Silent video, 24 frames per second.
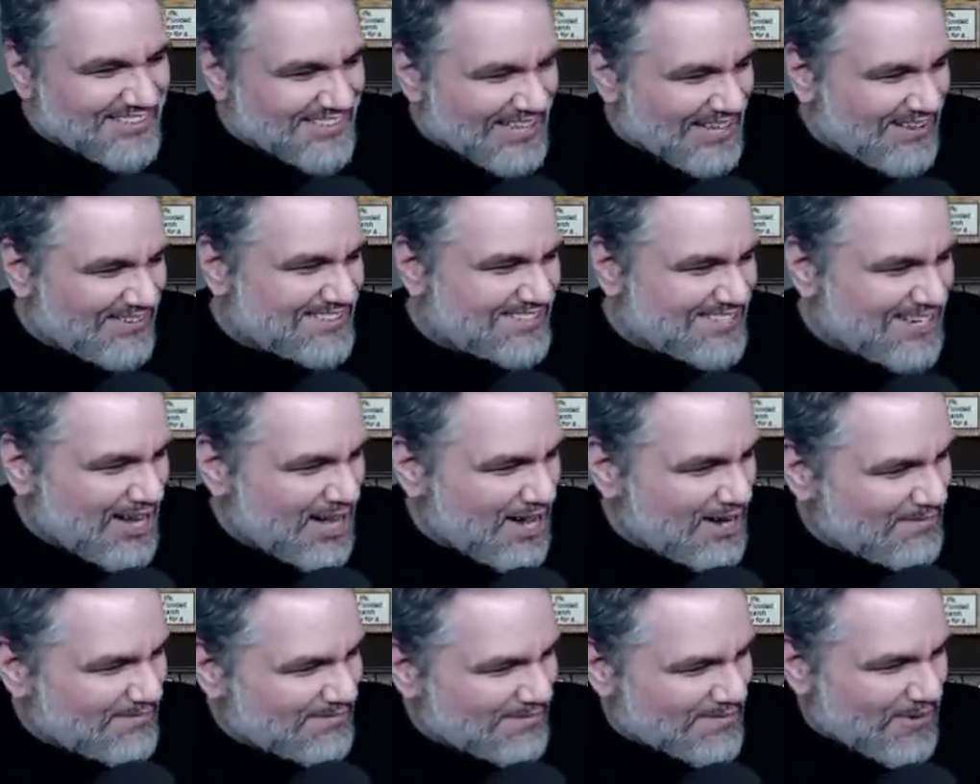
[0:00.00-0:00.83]
Dude, that was
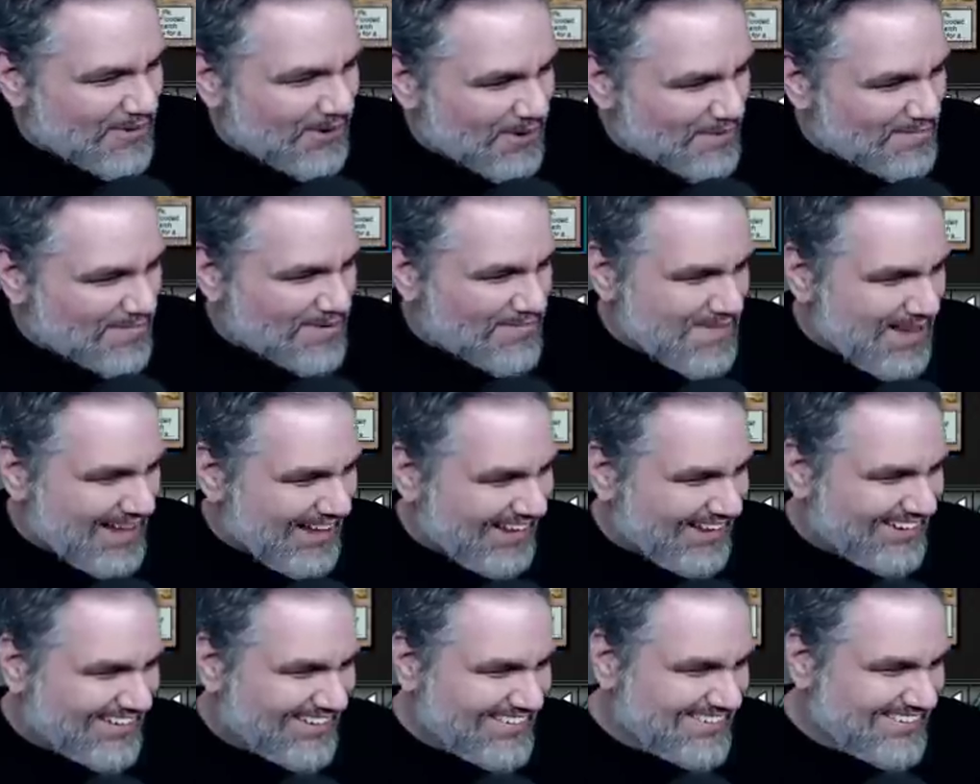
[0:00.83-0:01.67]
got him from orbit,
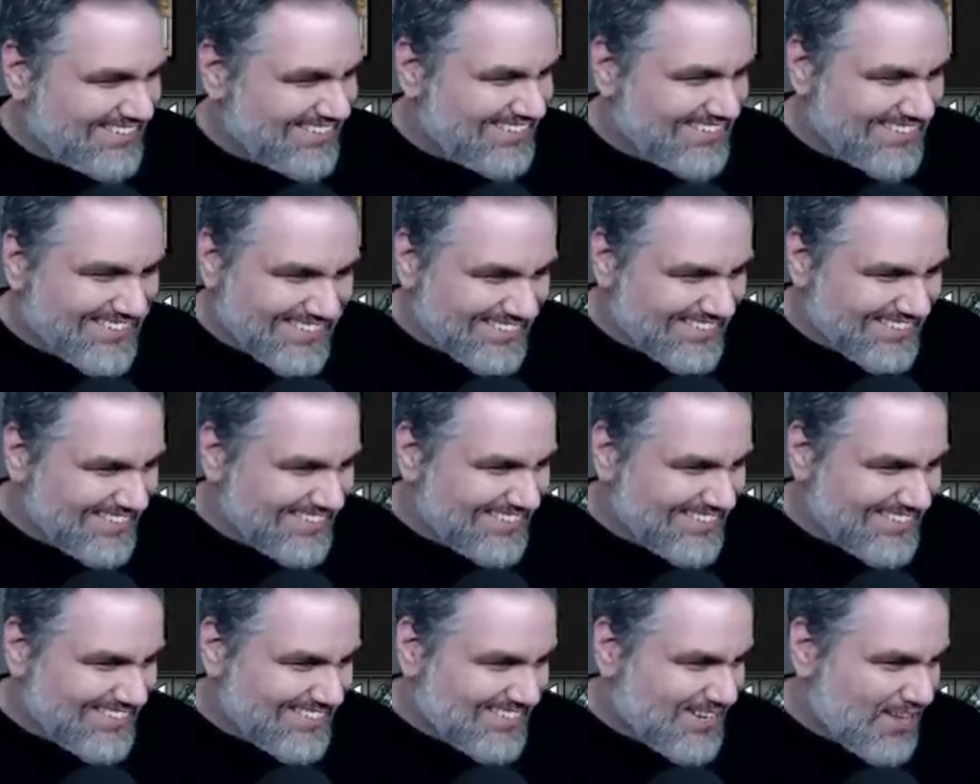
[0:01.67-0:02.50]
man. Yeah, I
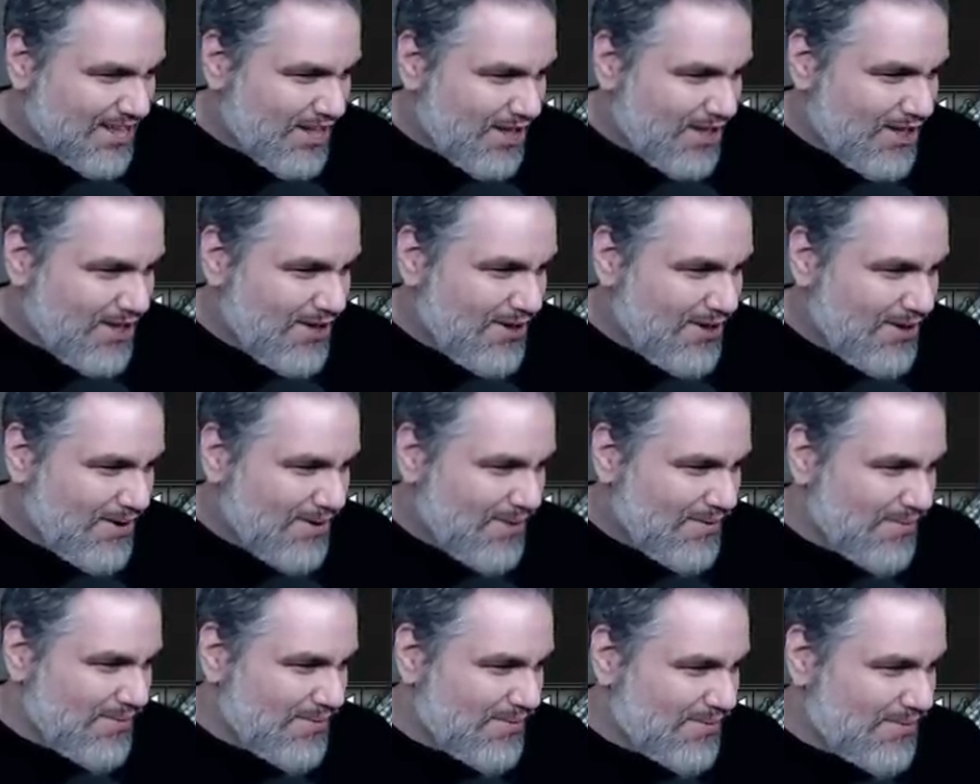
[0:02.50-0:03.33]
didn't expect that at the end
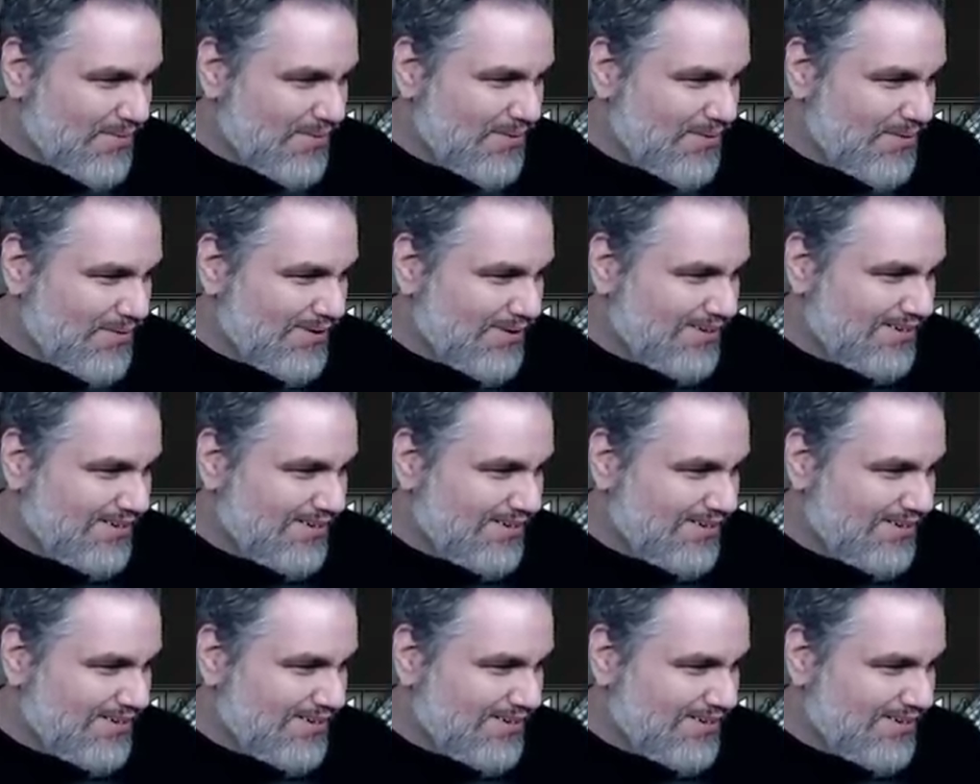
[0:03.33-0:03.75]
of the sentence.